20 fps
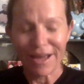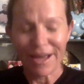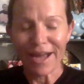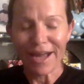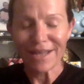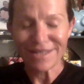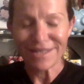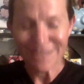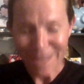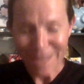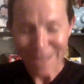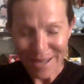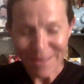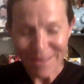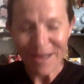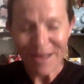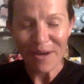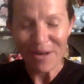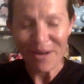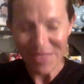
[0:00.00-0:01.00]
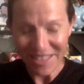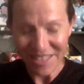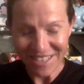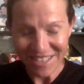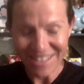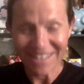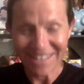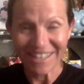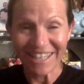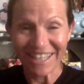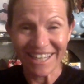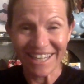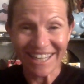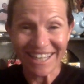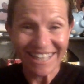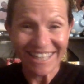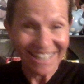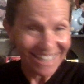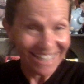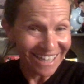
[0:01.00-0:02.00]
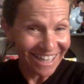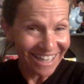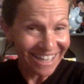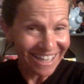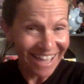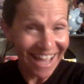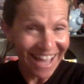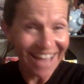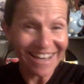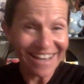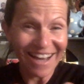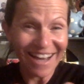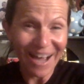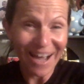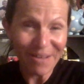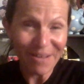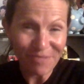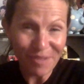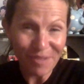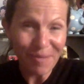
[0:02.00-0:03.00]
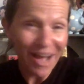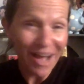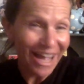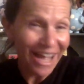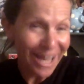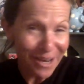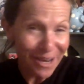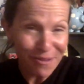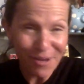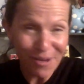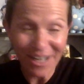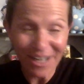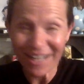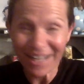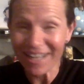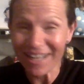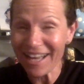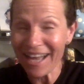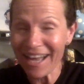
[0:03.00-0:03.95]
I say that authentically. Again, I'm from Iowa.